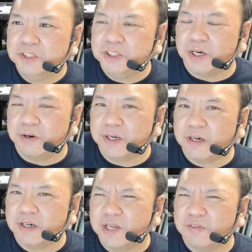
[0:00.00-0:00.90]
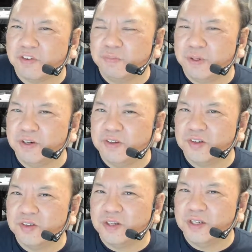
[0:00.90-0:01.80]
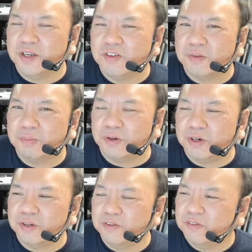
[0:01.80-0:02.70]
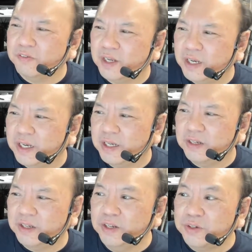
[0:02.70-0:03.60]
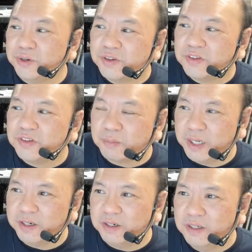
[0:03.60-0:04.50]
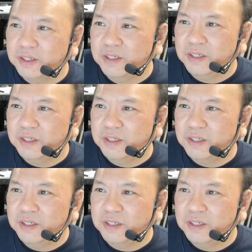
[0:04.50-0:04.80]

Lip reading: sharing your life experiences in a supportive and interesting manner,